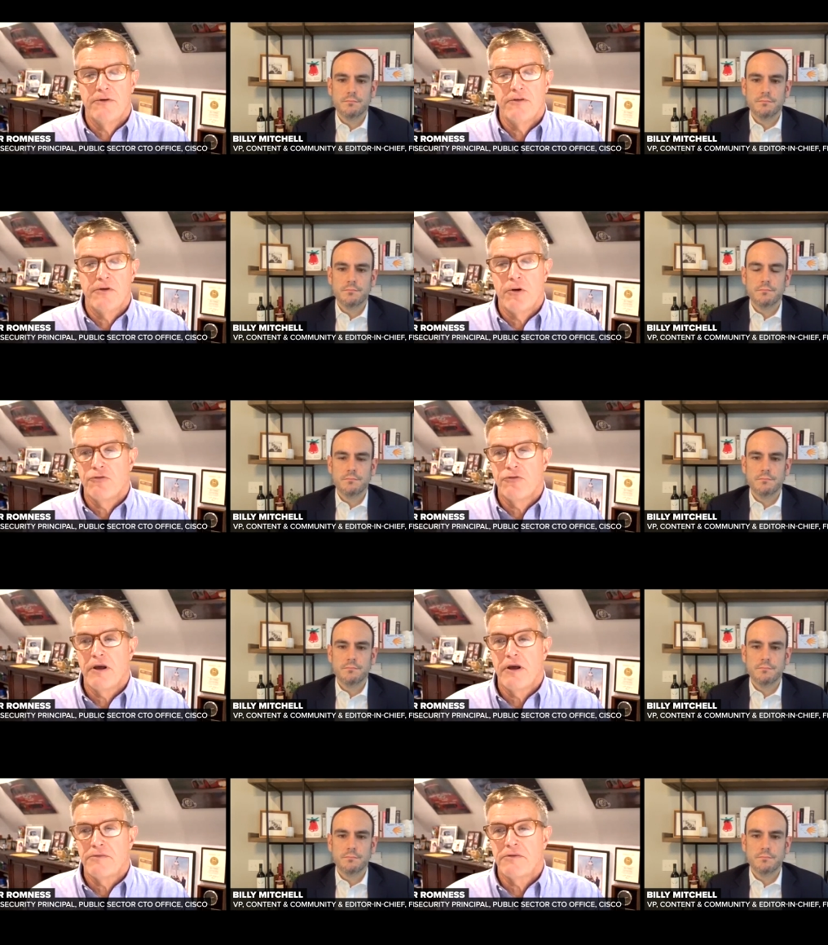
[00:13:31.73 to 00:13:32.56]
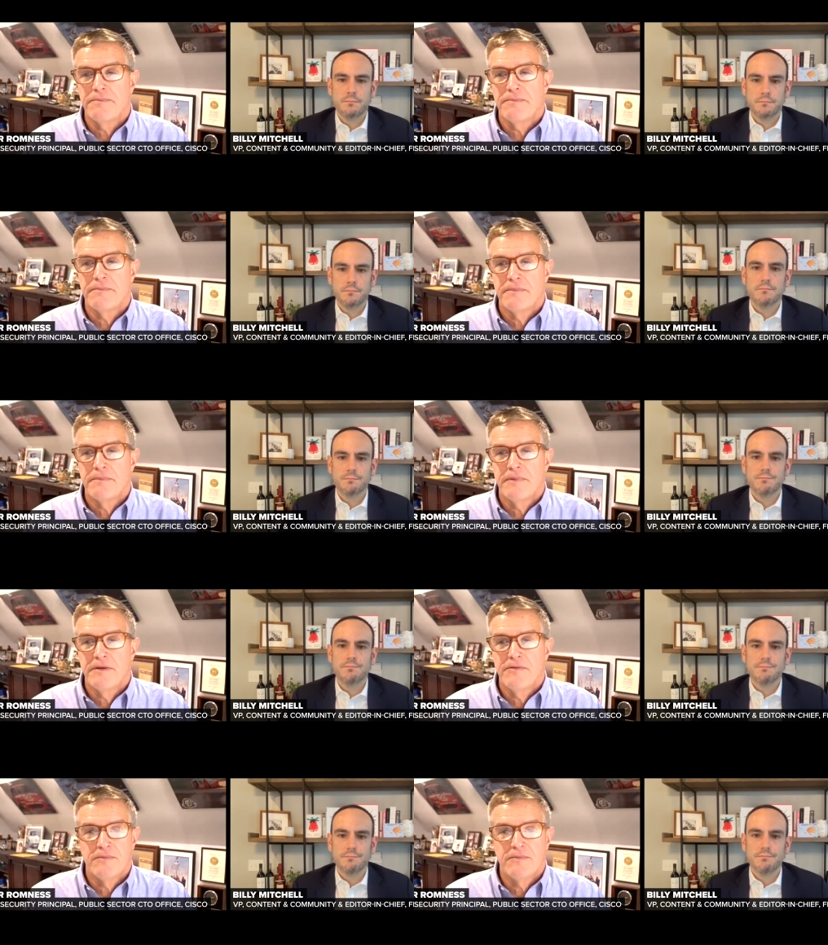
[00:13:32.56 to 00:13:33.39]
Speaker 1: for zero trust
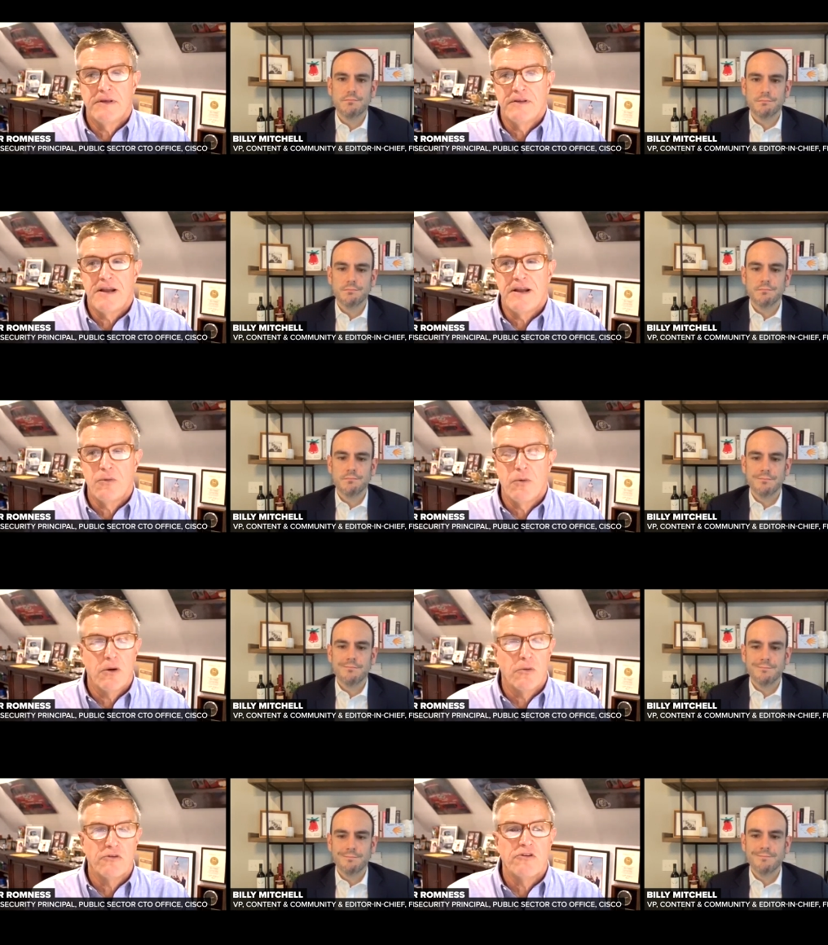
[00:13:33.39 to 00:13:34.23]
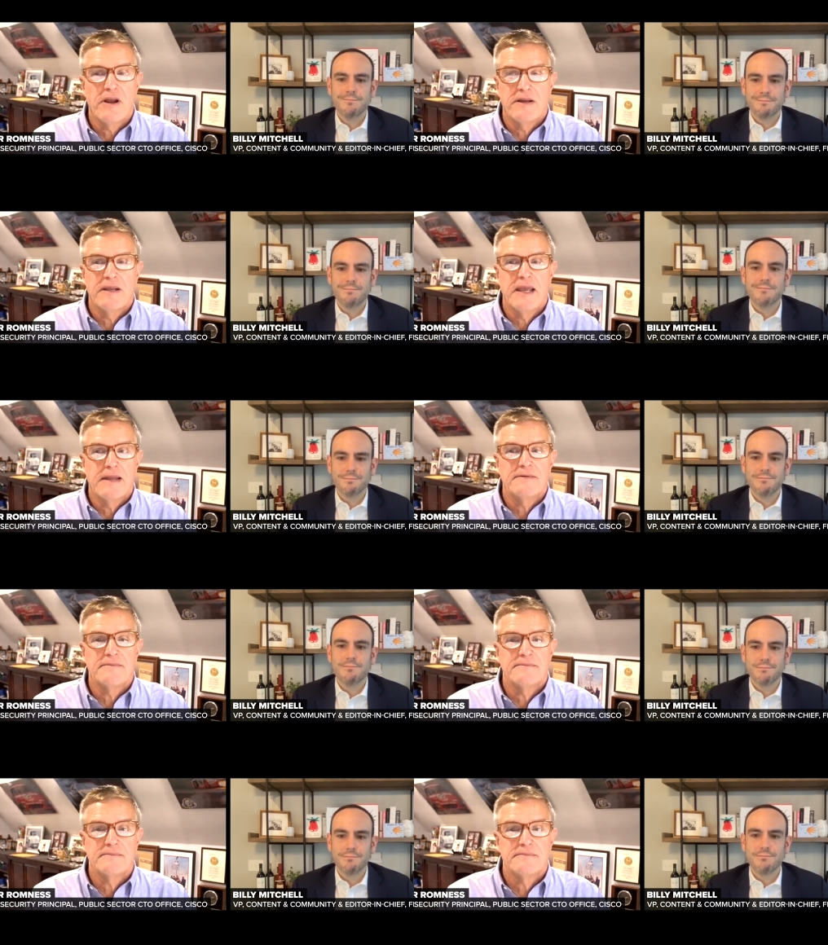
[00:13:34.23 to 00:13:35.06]
is kind of where we're trying to get.
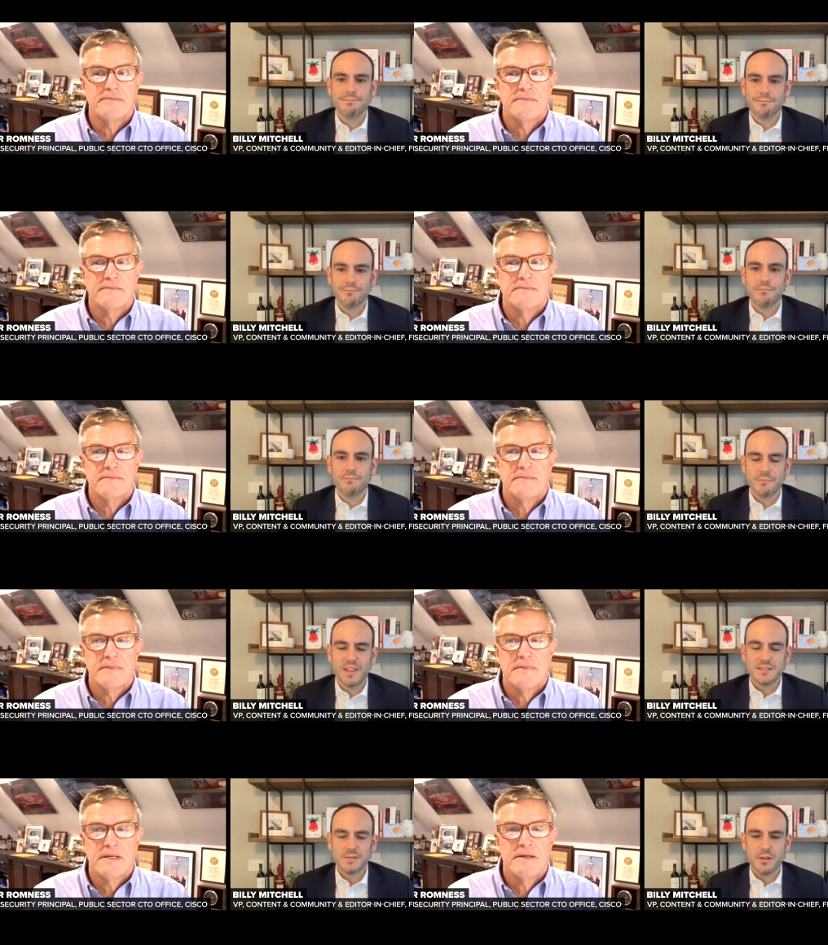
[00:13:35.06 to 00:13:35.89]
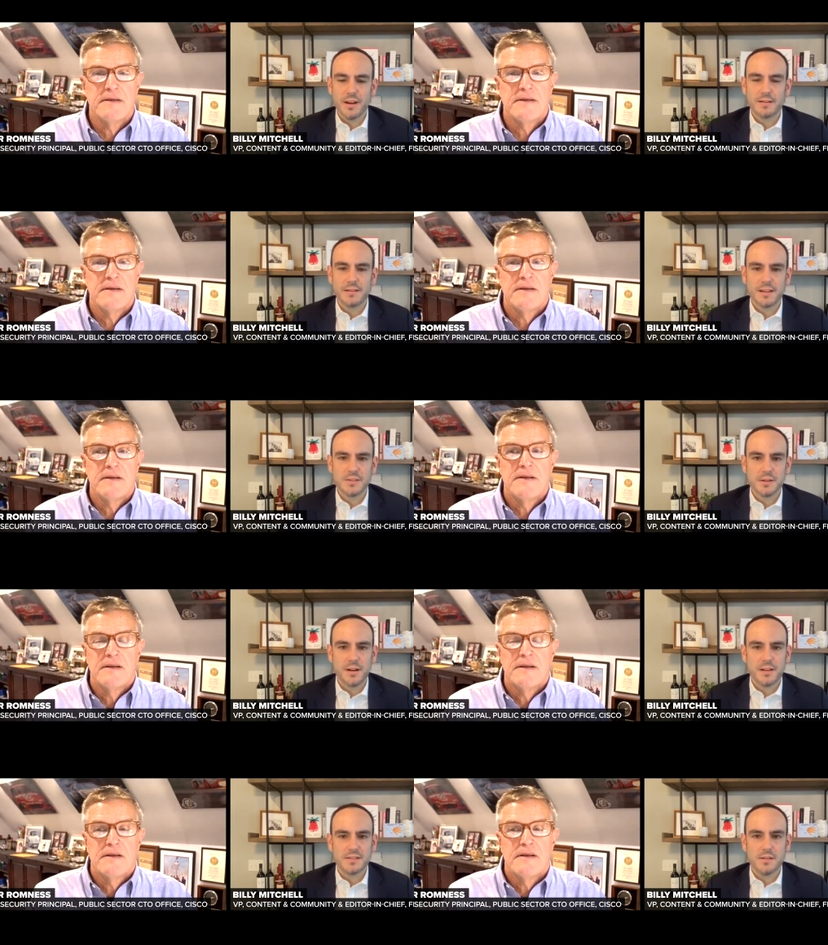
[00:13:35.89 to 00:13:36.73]
Speaker 2: That's great. That's
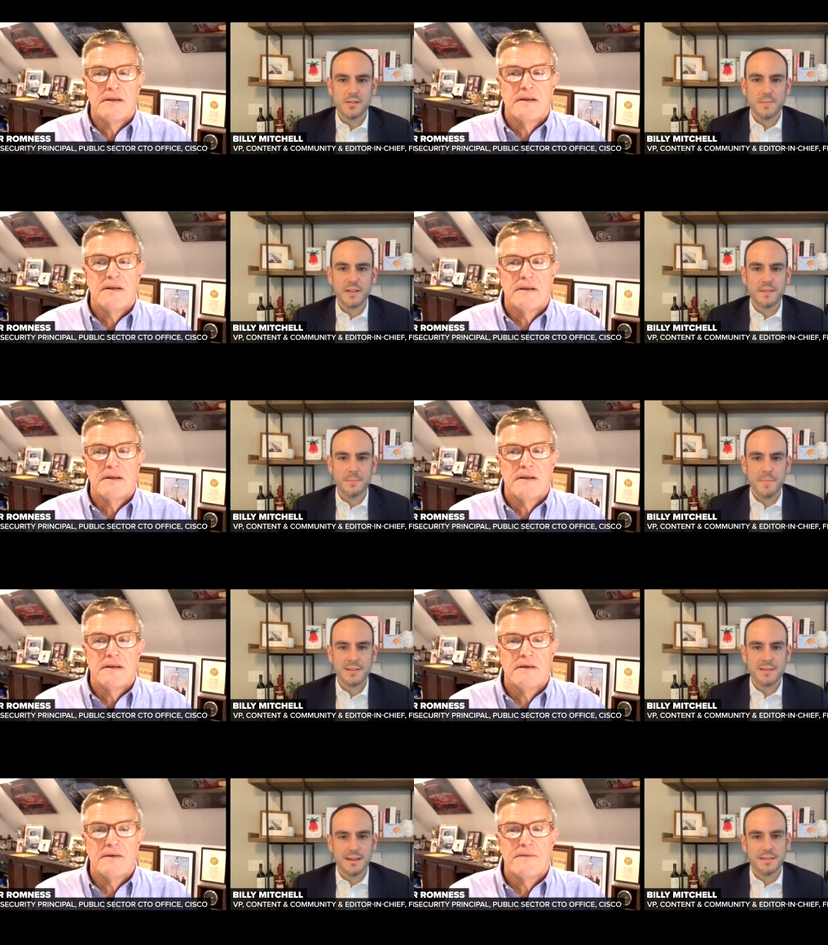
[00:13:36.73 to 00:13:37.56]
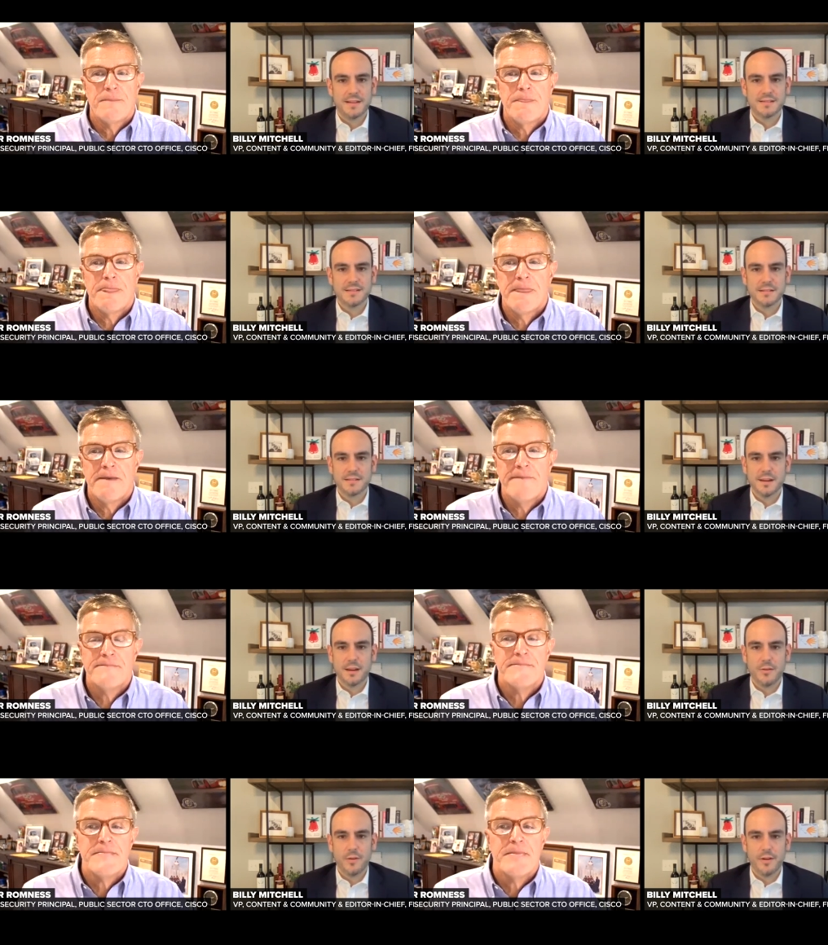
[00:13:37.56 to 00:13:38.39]
great. It's all about the mindset. That's the
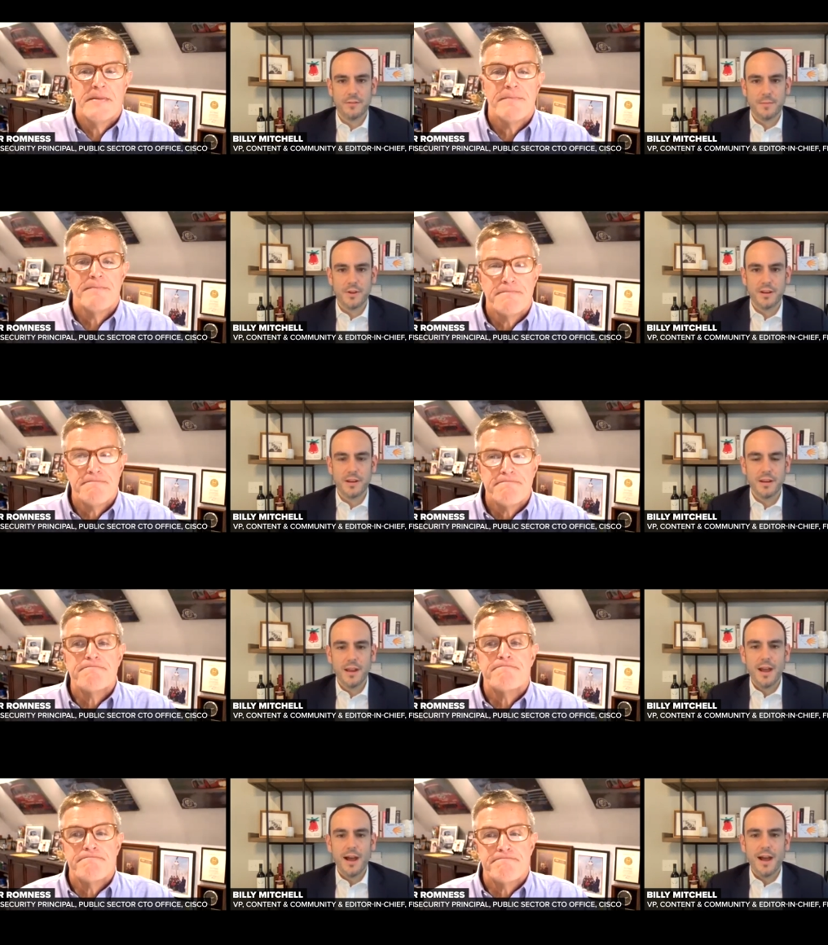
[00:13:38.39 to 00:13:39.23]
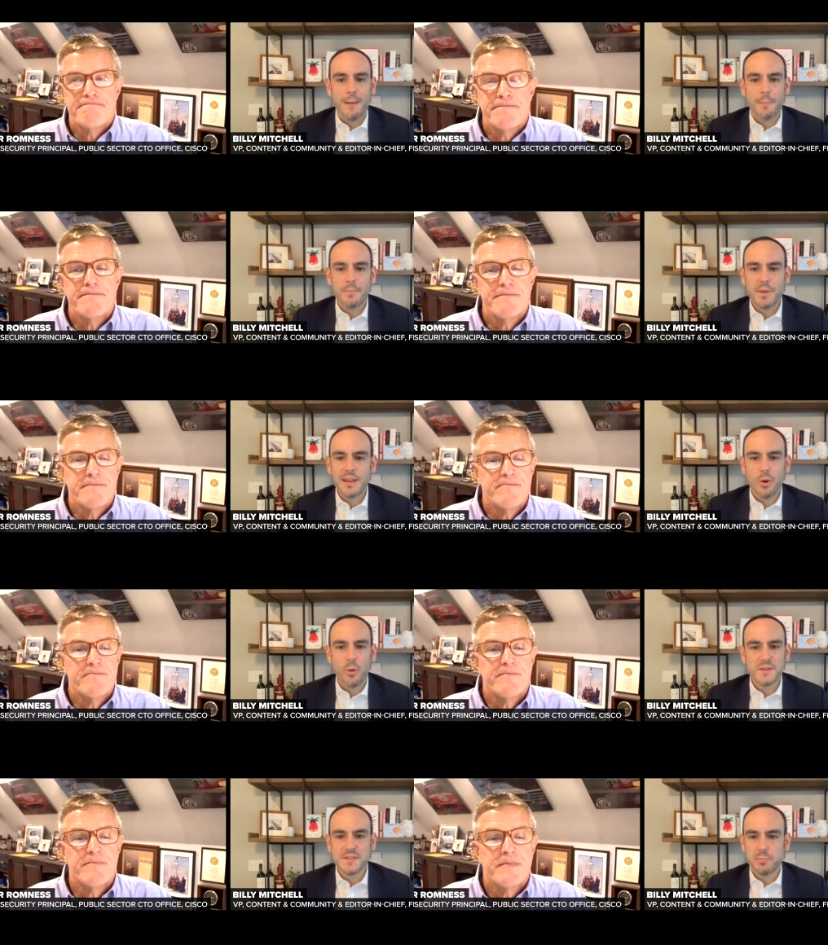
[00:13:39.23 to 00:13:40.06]
takeaway from it. Um, Pete,
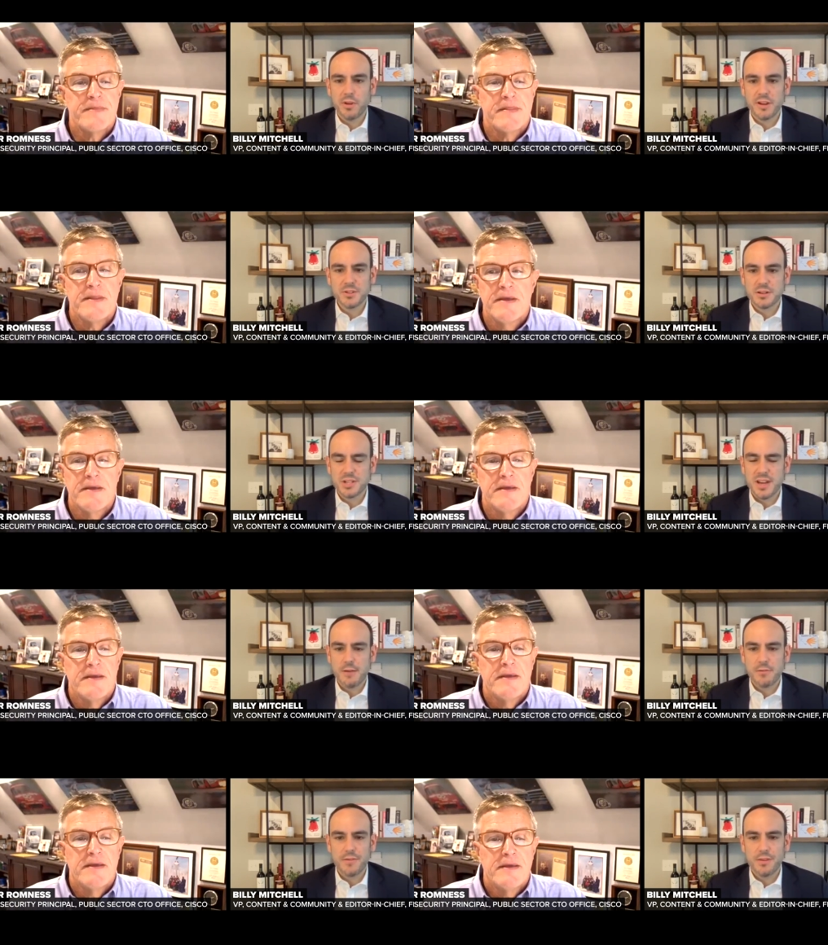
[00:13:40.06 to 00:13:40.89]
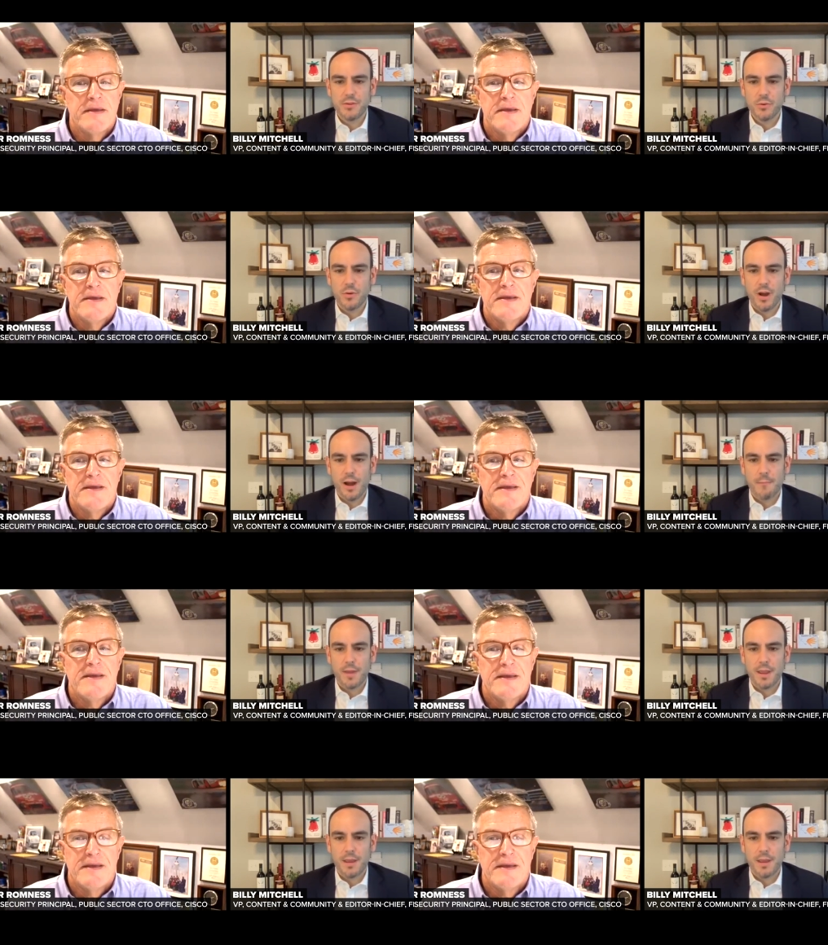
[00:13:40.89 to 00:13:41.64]
always a pleasure to chat with you, um,